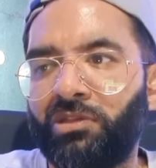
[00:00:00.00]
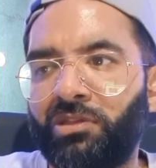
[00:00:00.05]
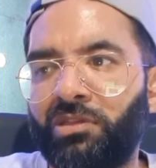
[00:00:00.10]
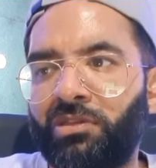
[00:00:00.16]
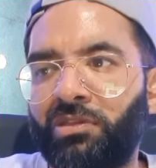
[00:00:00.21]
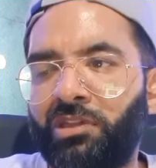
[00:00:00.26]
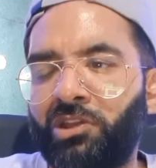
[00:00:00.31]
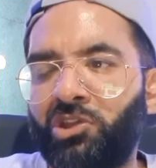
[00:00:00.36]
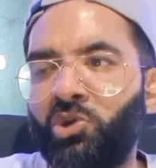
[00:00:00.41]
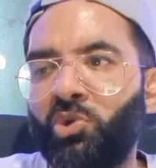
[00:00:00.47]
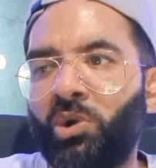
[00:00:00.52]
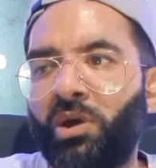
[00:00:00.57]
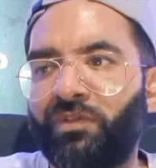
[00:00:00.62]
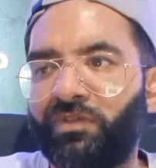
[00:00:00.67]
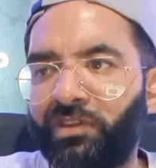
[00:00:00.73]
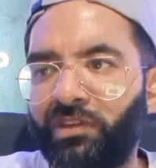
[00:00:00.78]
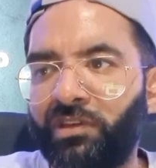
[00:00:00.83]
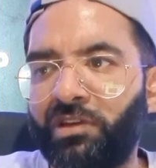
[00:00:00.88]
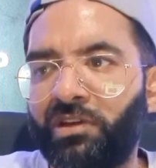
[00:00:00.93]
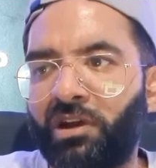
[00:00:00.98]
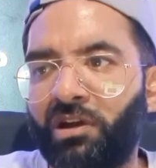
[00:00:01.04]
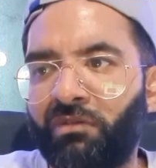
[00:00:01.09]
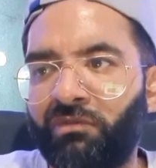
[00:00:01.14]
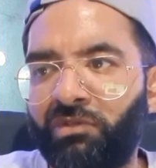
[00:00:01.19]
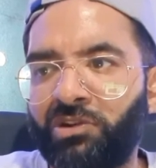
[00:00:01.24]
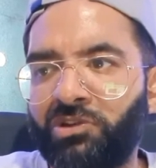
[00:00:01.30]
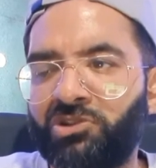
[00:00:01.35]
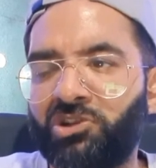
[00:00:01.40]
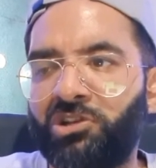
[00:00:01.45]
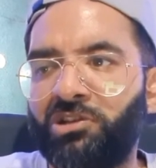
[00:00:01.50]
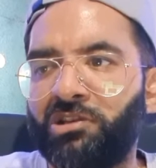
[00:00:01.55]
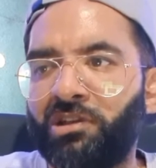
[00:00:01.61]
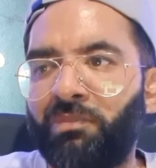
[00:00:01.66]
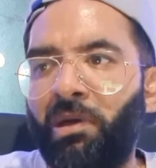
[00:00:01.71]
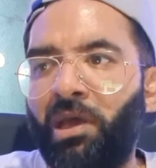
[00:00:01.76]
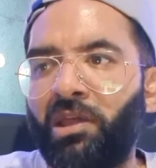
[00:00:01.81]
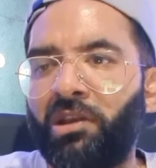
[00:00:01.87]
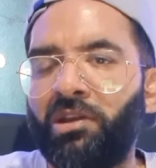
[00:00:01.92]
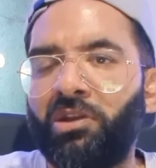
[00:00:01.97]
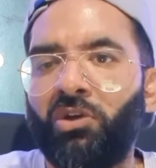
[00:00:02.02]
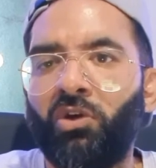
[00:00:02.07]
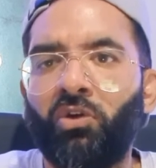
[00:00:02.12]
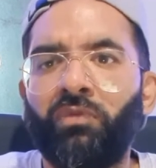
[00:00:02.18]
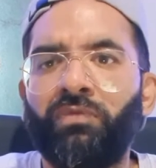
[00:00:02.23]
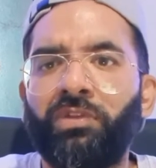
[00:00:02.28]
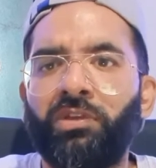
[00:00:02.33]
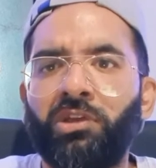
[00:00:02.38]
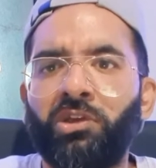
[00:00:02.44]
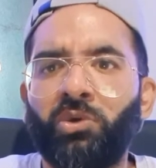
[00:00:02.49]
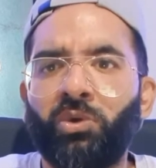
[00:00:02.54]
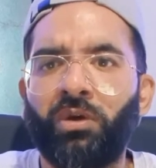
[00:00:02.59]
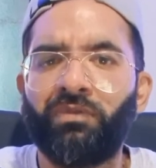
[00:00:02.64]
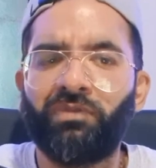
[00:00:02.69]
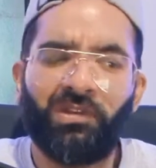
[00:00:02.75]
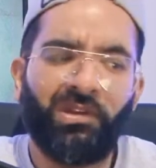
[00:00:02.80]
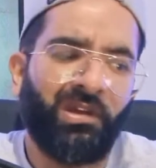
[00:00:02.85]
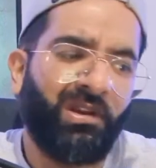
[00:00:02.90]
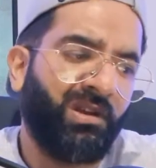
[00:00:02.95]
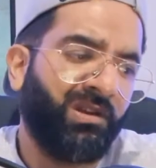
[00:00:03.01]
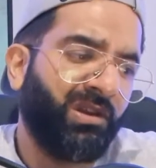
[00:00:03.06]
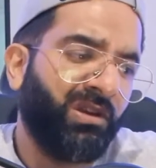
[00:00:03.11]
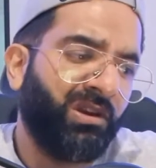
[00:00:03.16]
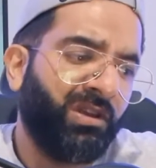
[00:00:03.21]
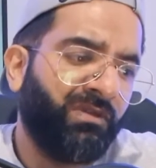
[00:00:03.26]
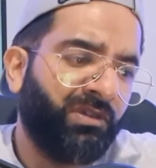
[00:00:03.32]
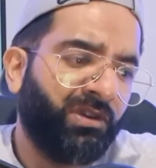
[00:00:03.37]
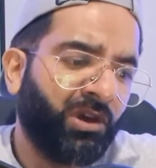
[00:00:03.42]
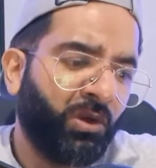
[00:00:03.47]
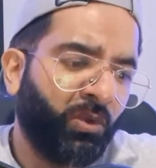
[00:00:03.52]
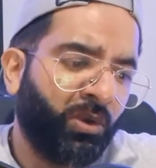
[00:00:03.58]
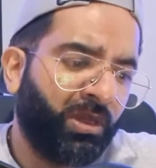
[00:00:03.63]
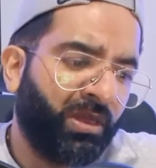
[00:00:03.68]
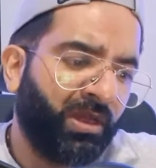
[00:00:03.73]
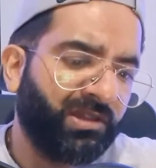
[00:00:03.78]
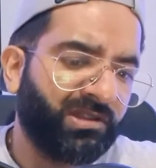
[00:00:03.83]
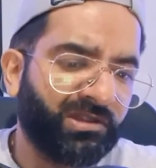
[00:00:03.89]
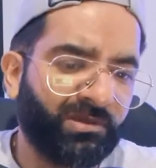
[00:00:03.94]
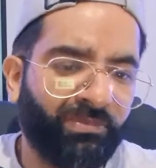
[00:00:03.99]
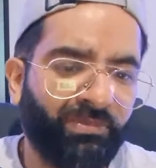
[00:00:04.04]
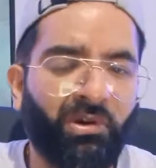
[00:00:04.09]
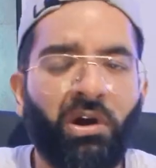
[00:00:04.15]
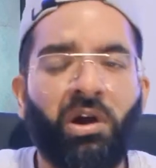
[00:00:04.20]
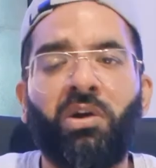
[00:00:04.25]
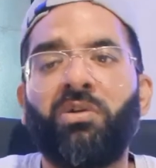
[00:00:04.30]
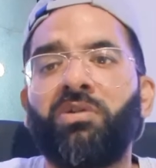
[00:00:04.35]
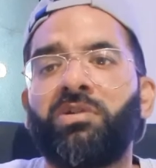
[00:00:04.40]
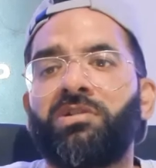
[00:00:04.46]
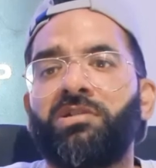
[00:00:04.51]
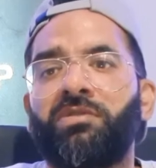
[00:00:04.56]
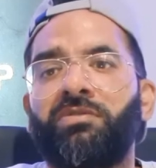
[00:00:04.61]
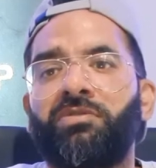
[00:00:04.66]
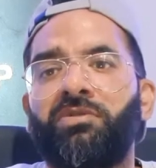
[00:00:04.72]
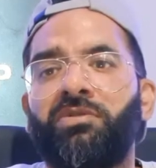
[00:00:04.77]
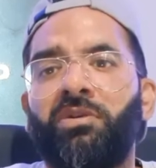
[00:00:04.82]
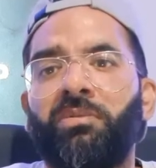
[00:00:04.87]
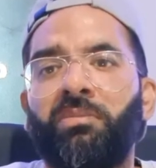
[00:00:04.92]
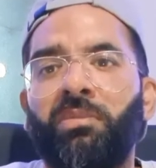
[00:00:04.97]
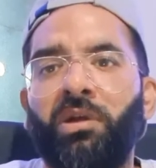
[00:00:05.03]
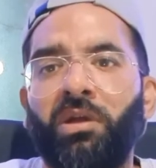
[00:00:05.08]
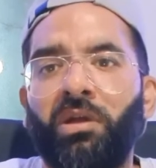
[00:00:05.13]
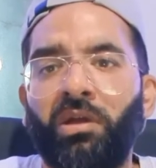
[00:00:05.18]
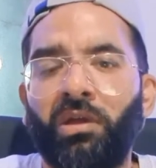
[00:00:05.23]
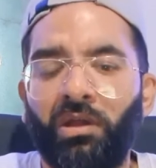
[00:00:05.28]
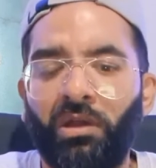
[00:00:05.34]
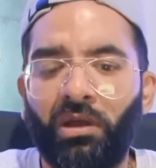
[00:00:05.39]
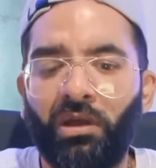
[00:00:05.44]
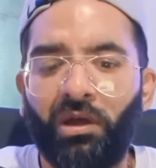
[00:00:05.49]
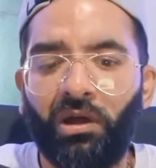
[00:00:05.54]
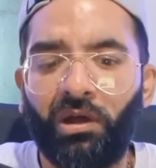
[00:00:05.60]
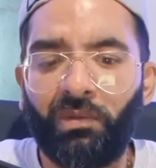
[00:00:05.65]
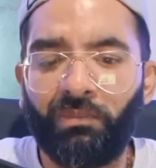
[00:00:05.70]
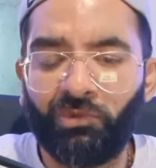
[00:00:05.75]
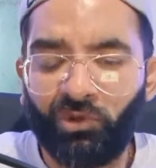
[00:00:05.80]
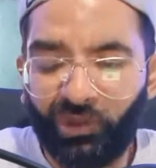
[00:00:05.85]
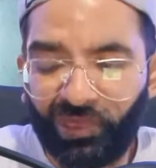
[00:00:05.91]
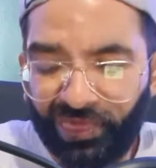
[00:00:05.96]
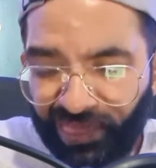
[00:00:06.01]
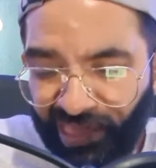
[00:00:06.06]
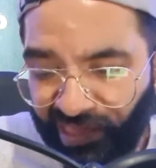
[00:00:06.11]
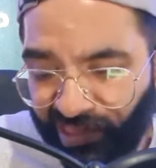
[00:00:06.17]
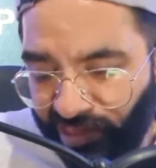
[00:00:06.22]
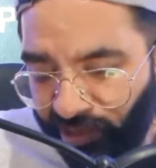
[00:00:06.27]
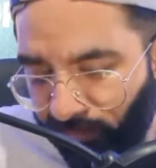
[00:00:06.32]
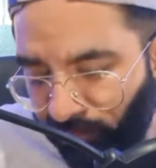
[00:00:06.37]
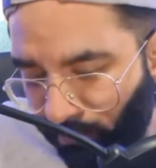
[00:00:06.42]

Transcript: UFC coverage independent of the UFC, and I don't even know whether that's a priority for him. You'd think it